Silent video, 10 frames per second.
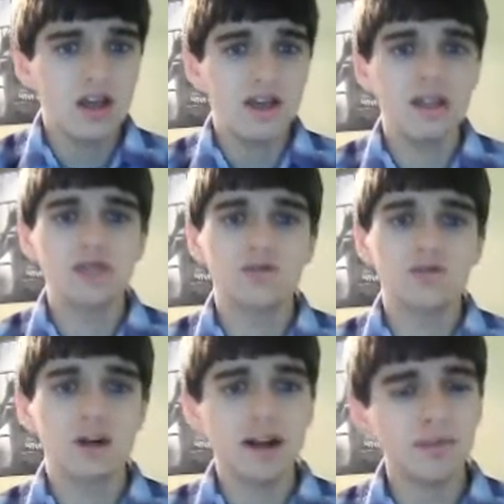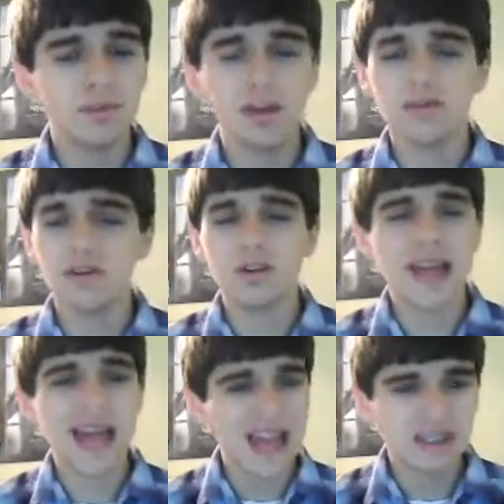It is right up there. If you're an
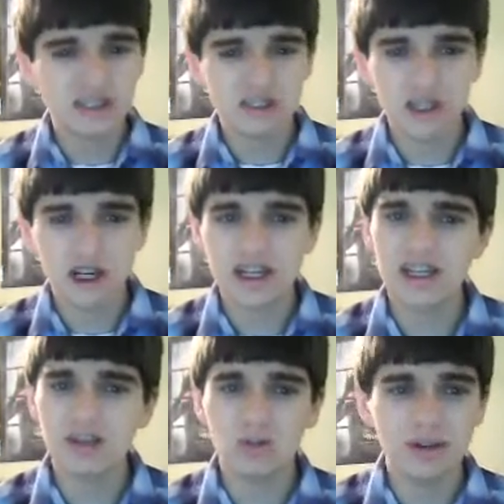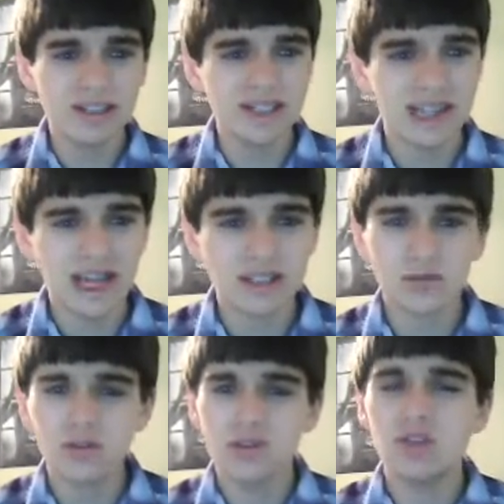action junkie and you want to see an action
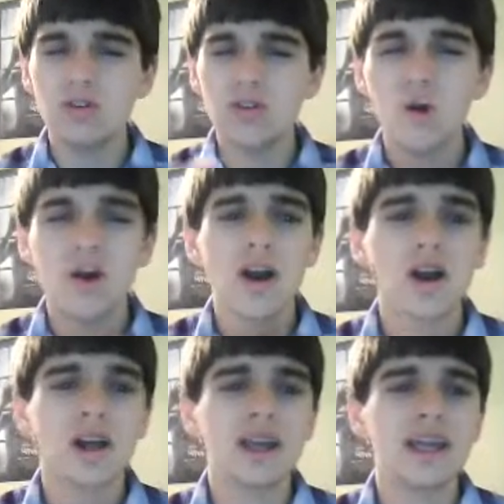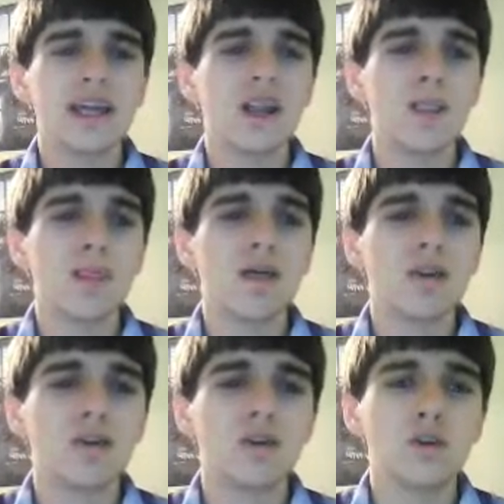movie, you are going to get
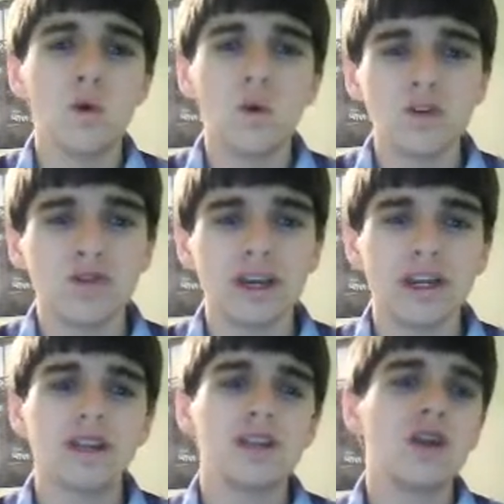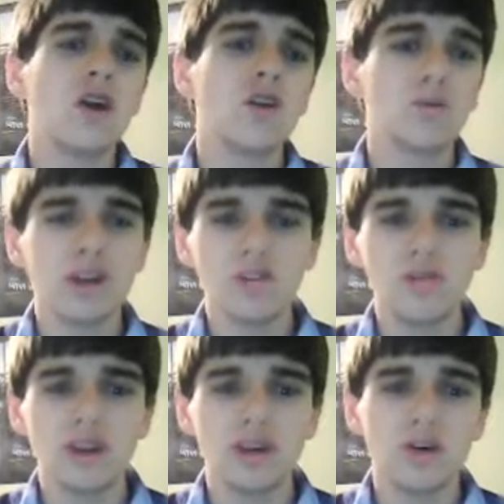your drink
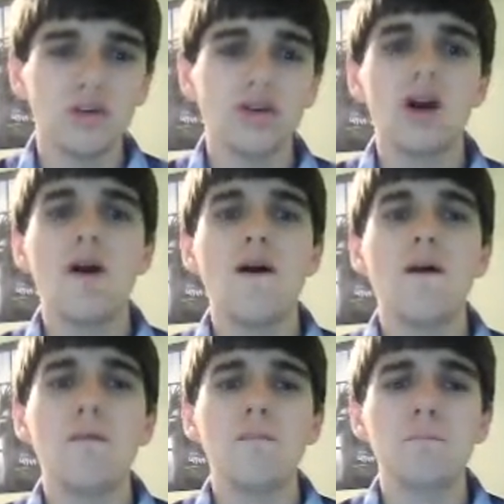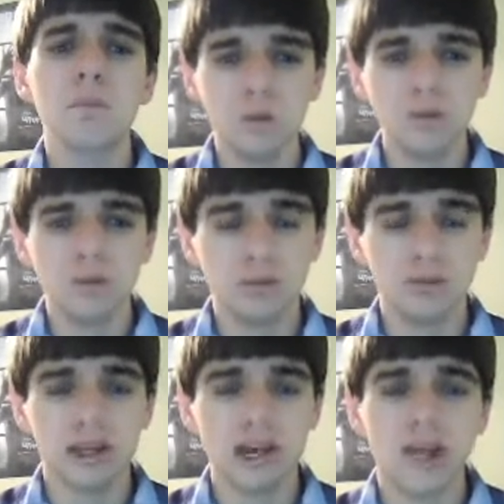refilled multiple
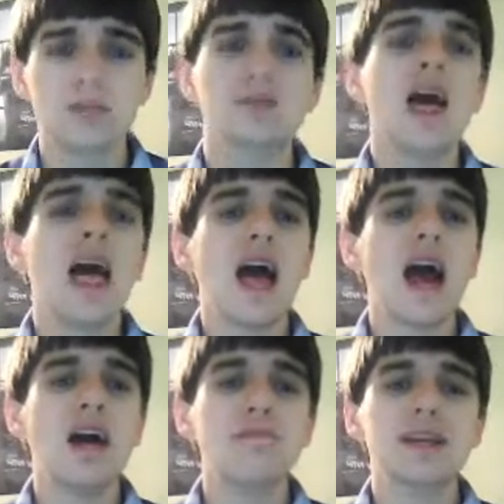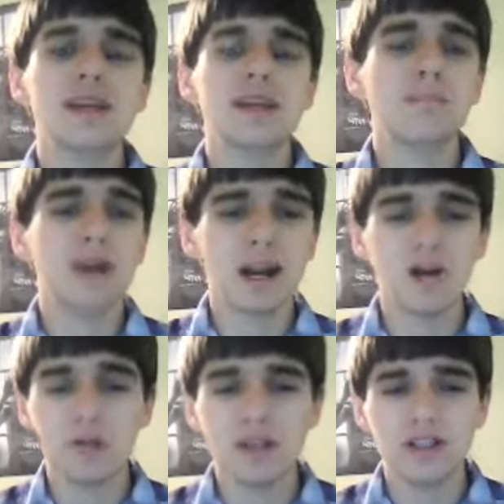times. I mean, my
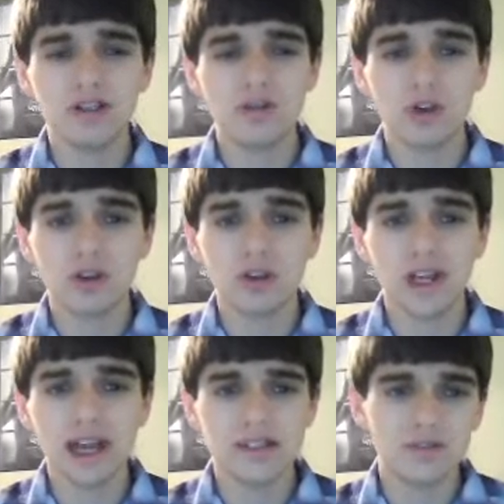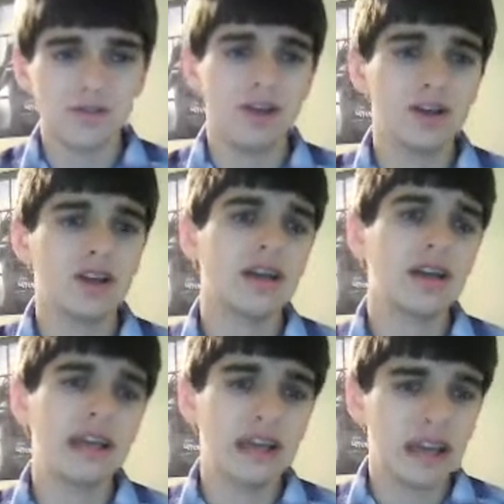quench for a good action flick
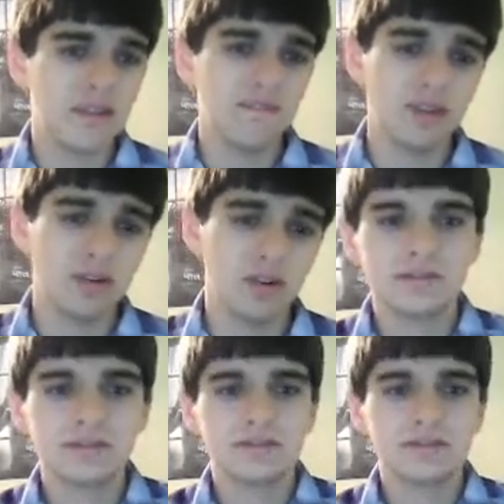got filled up.